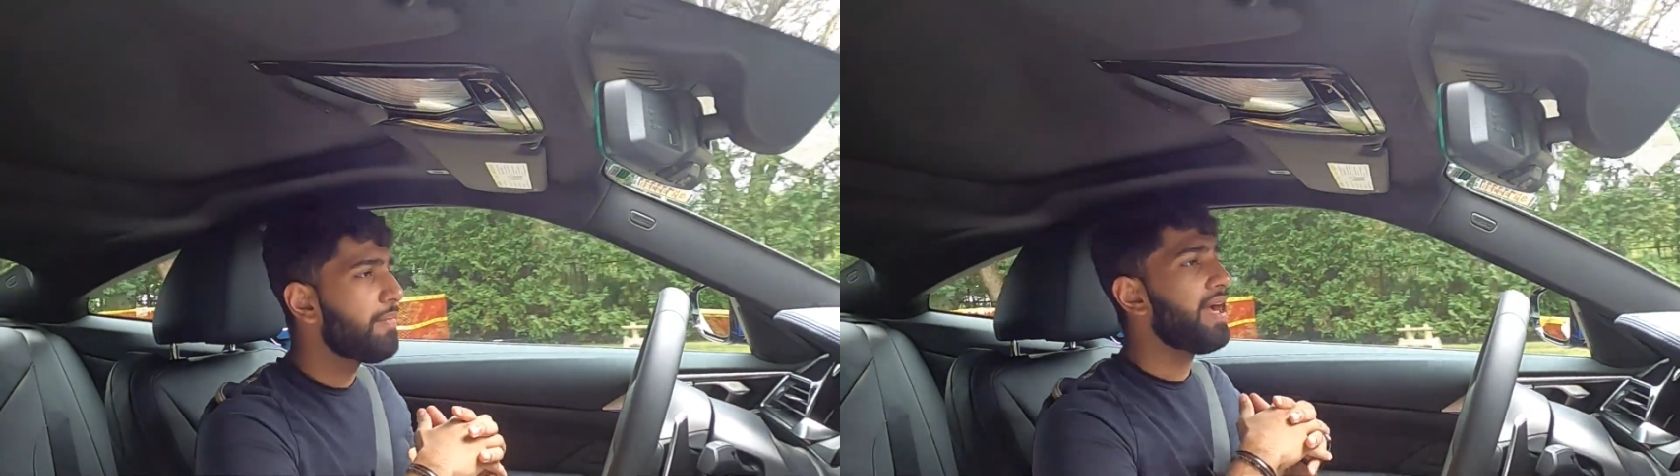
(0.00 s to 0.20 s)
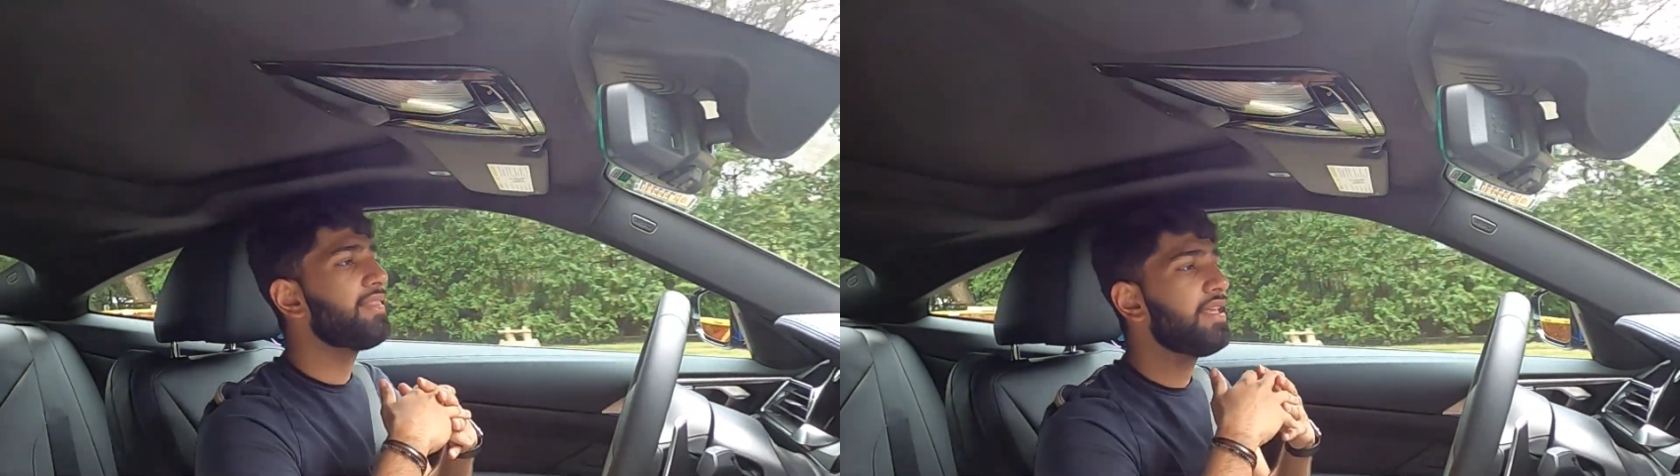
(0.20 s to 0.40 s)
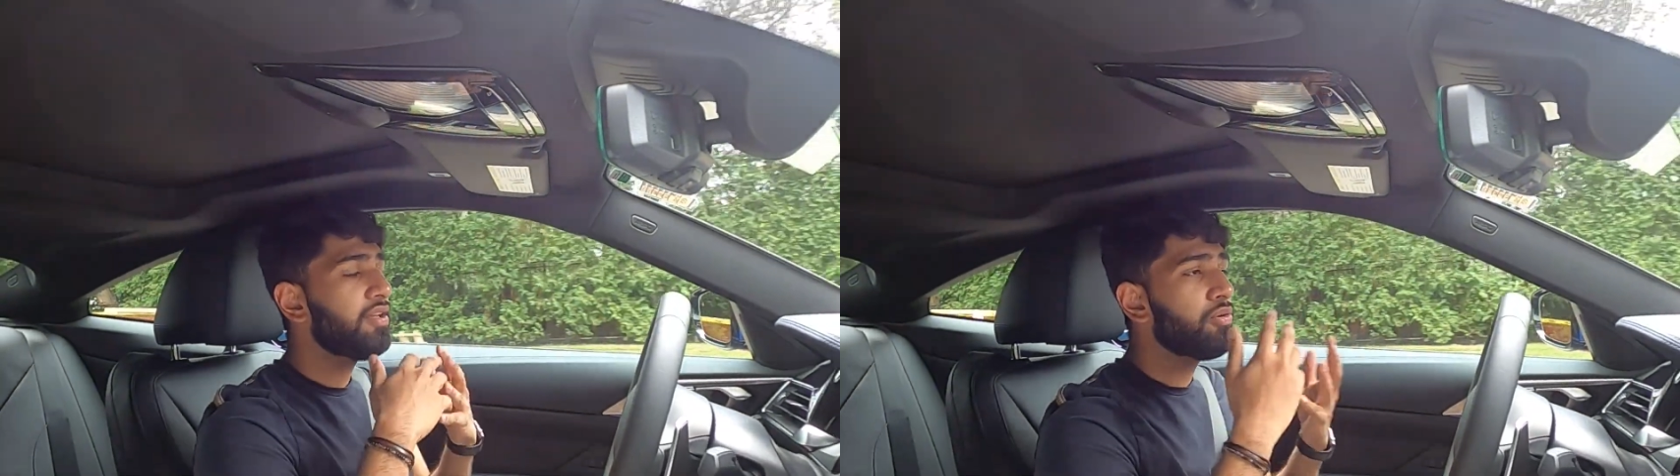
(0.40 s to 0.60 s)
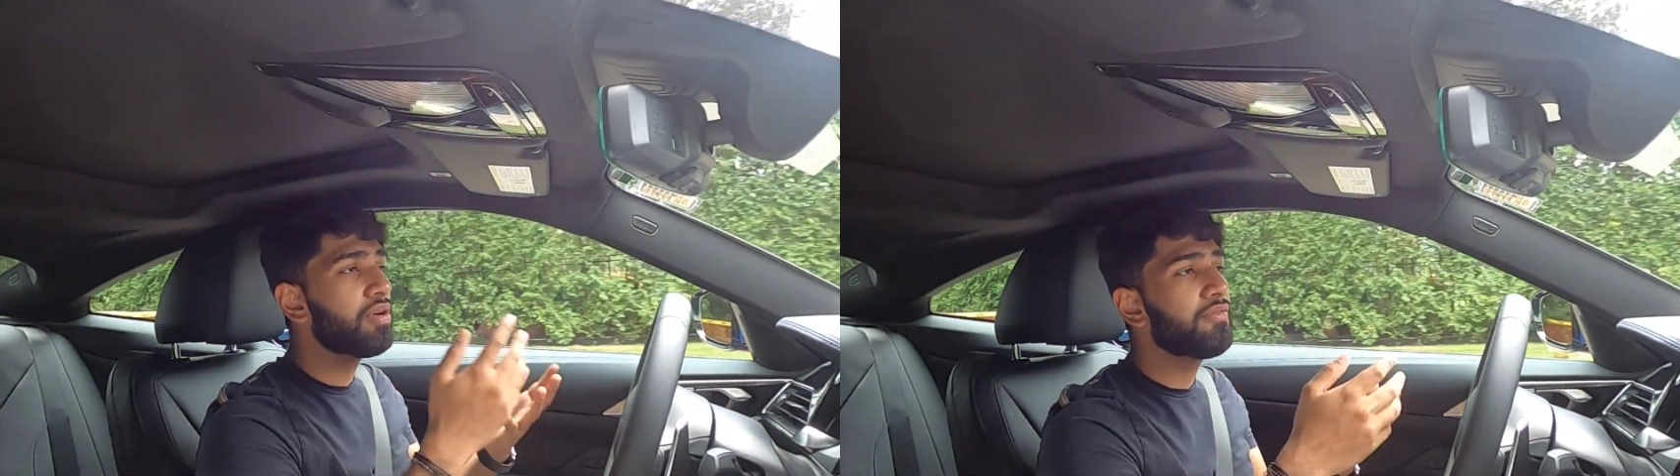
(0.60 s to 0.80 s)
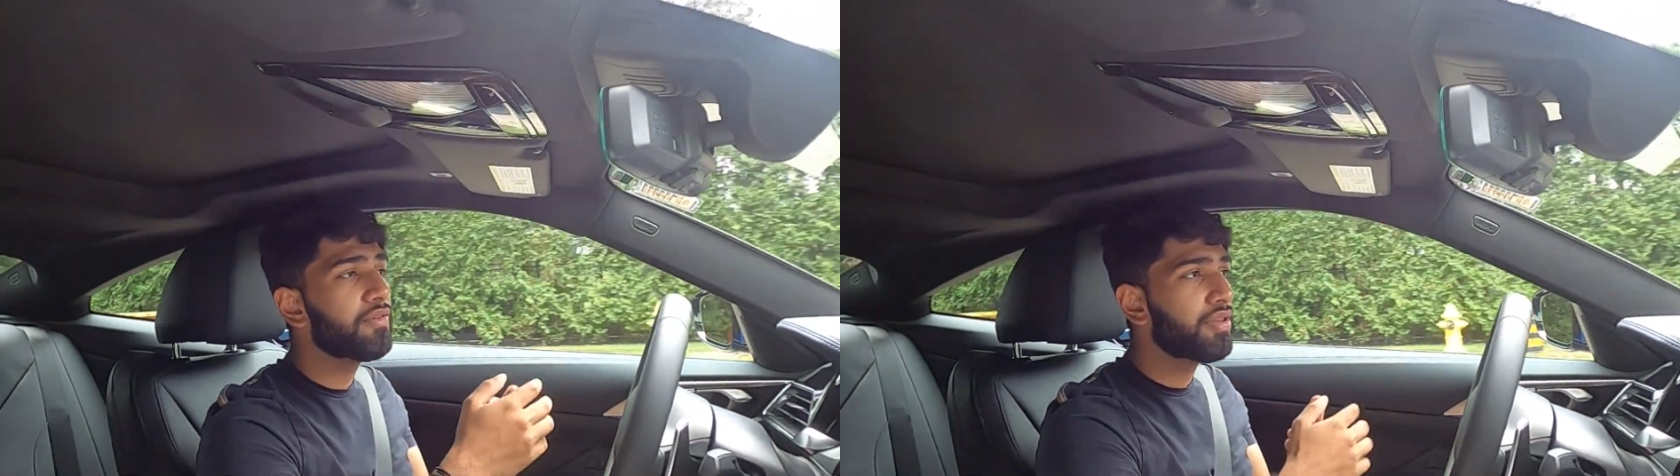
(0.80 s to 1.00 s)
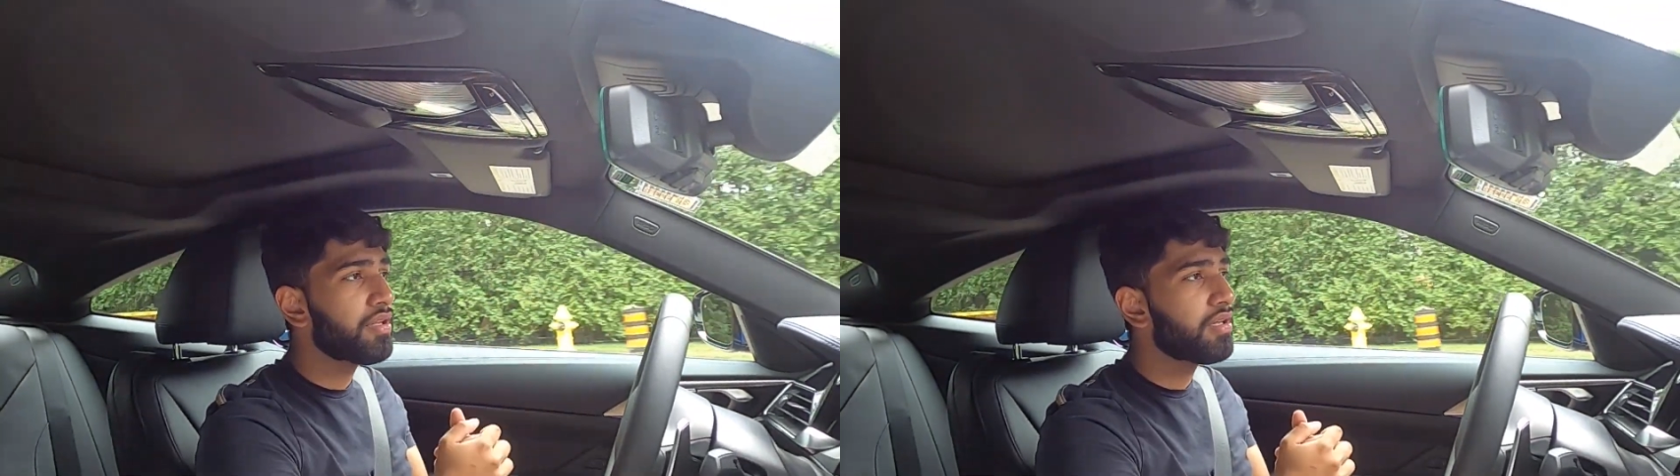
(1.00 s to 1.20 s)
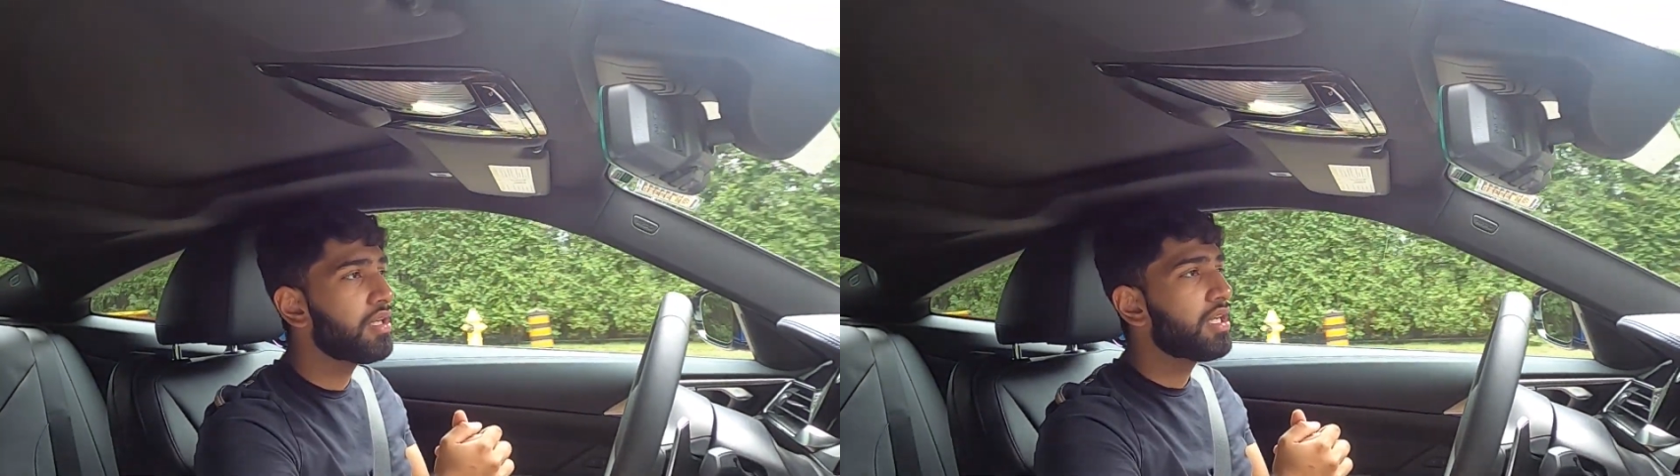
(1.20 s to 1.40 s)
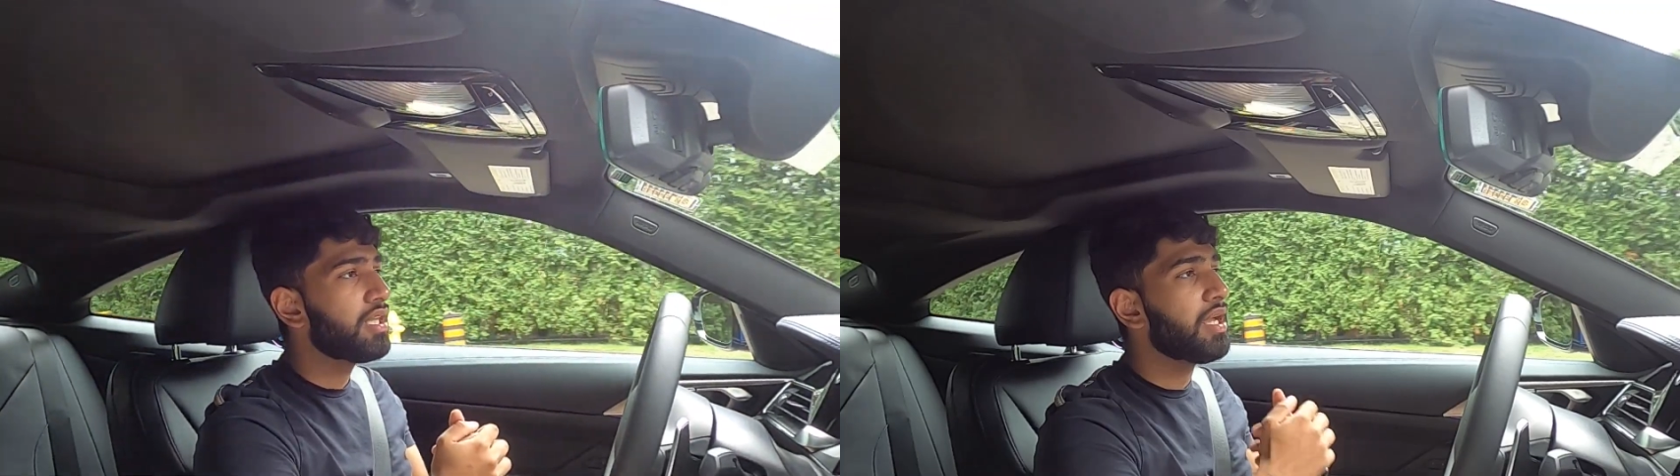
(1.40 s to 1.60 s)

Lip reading: I think you're going for the